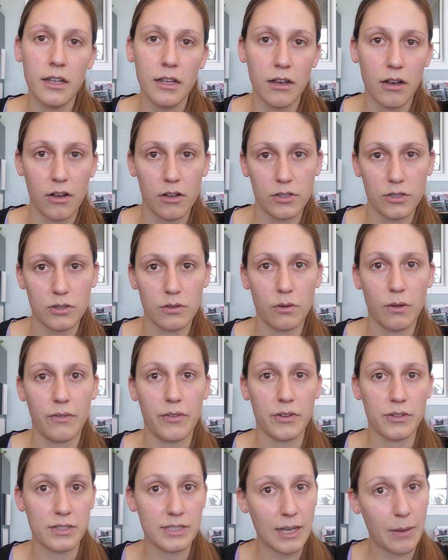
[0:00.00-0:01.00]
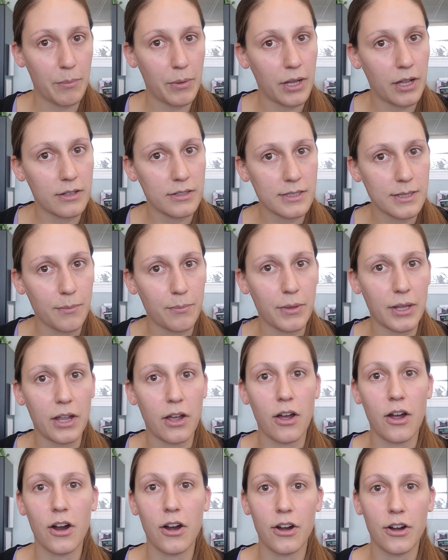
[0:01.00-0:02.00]
Also, if you're stepping on something
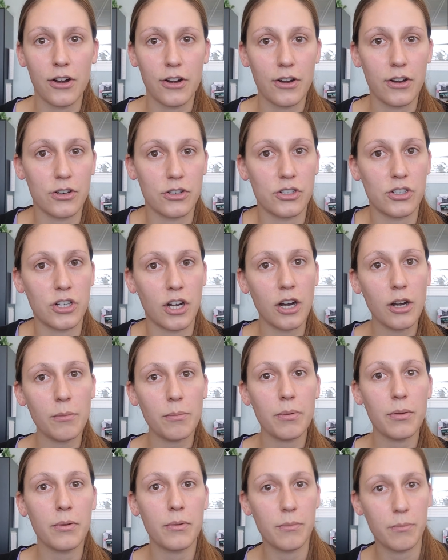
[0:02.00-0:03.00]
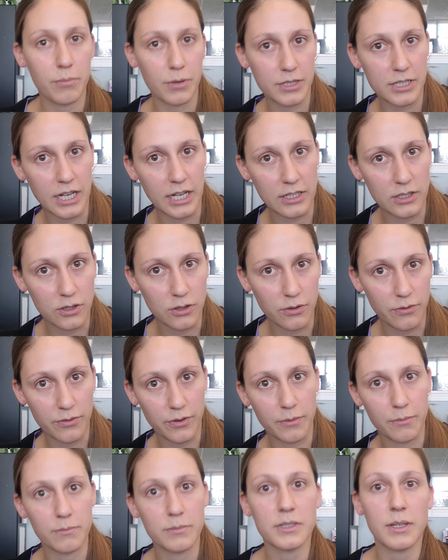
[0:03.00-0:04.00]
hard or sharp, protects you
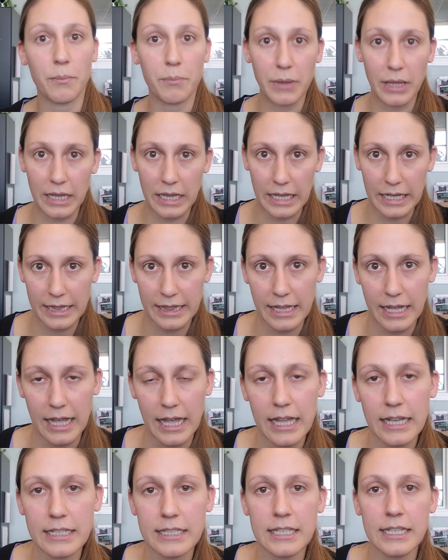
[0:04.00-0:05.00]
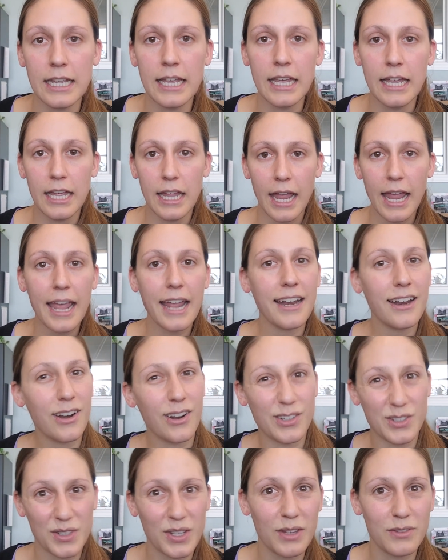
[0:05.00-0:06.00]
from something like that. And it
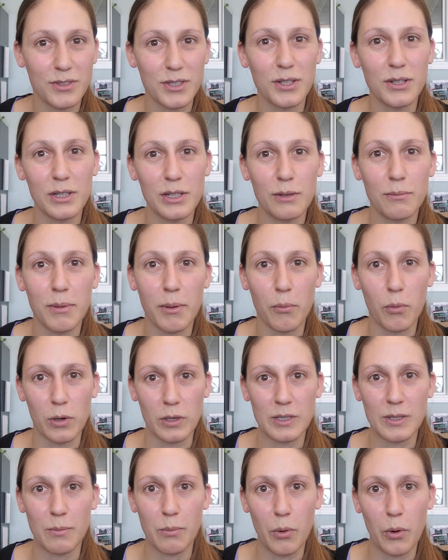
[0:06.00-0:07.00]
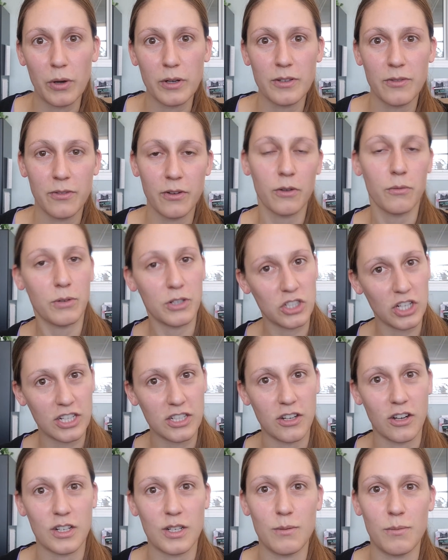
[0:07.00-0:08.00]
also gives you a little bit more support, which I
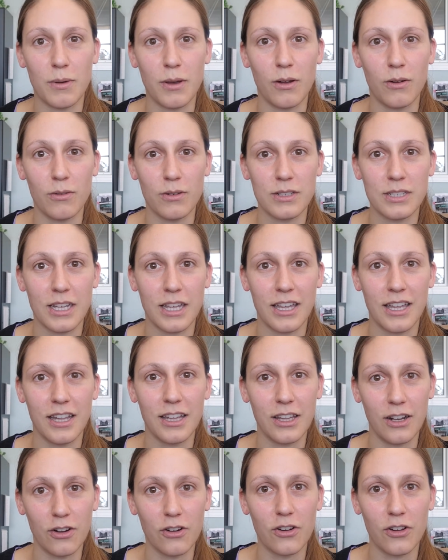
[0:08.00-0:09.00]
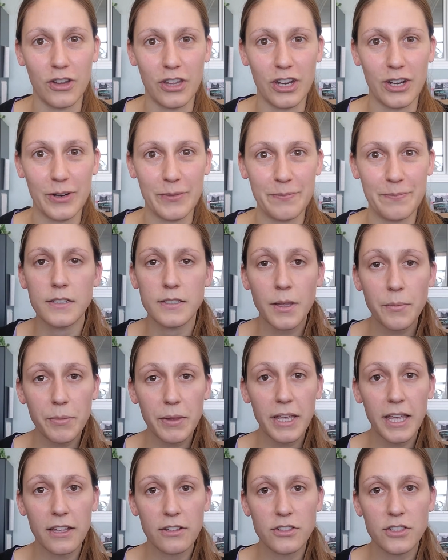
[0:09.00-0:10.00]
talked about a little earlier.
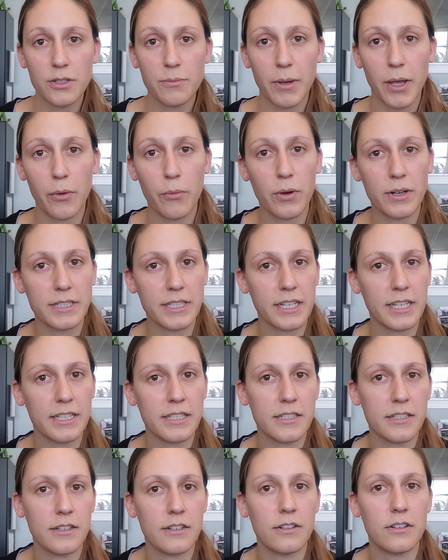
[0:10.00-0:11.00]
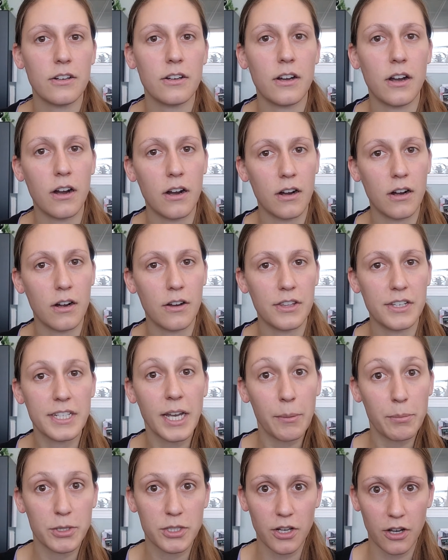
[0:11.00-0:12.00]
Something else you might want to consider are the
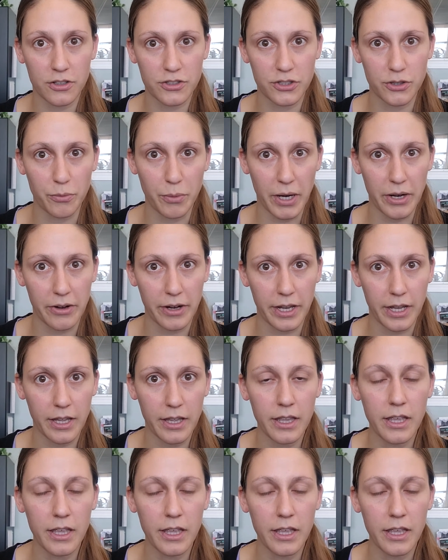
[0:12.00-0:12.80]
type of socks you're wearing.